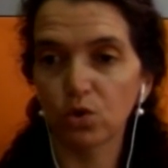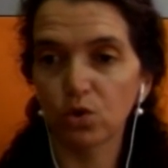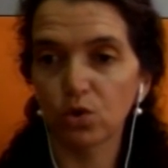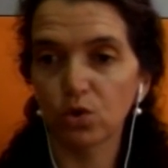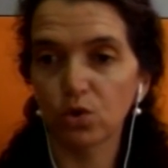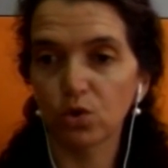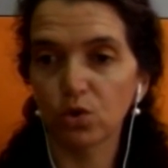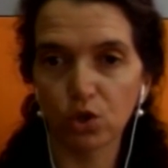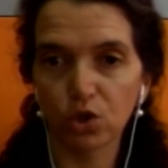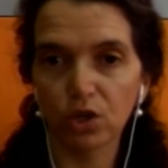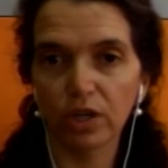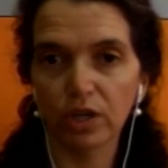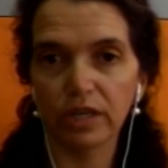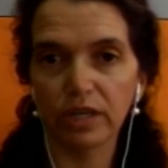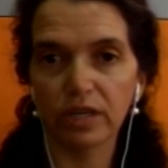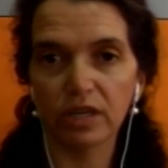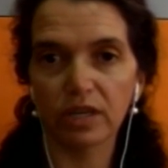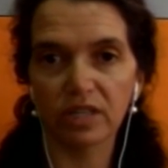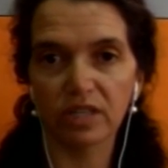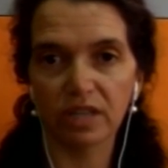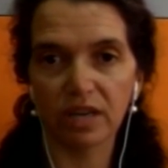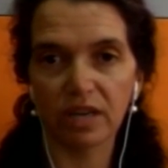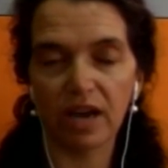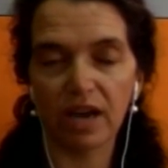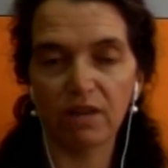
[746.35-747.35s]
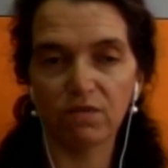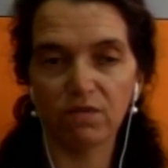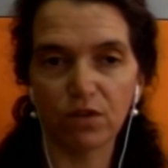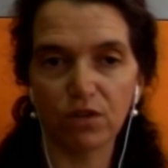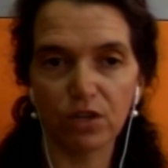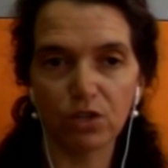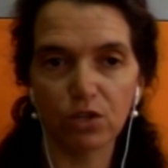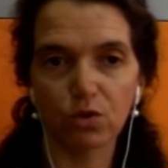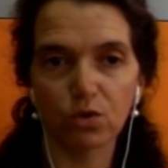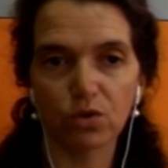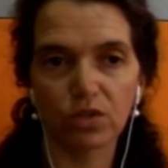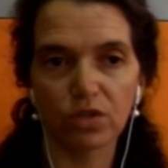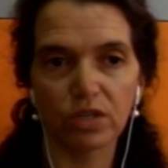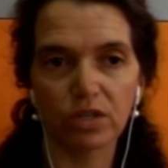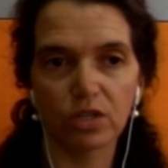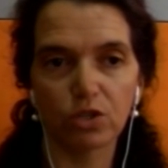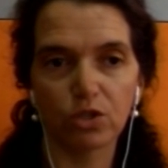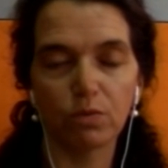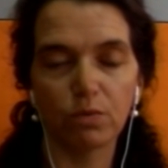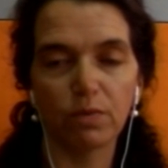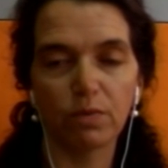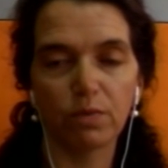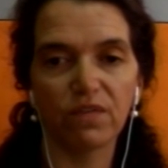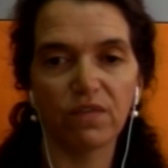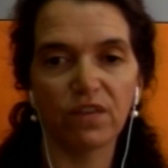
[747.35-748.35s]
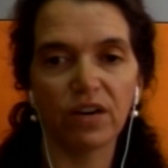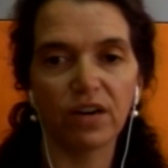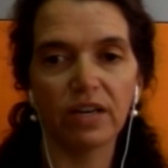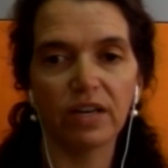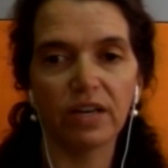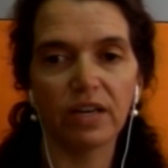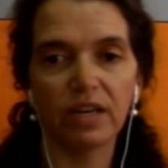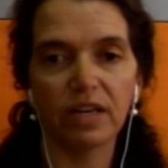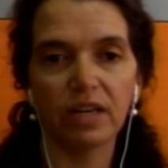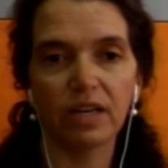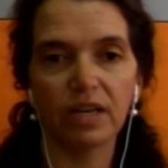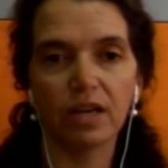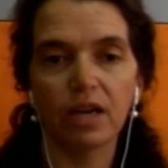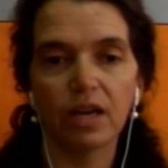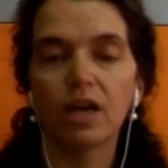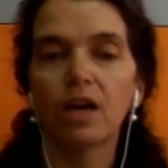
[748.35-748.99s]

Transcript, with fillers: usually doesn't have resources to be funded,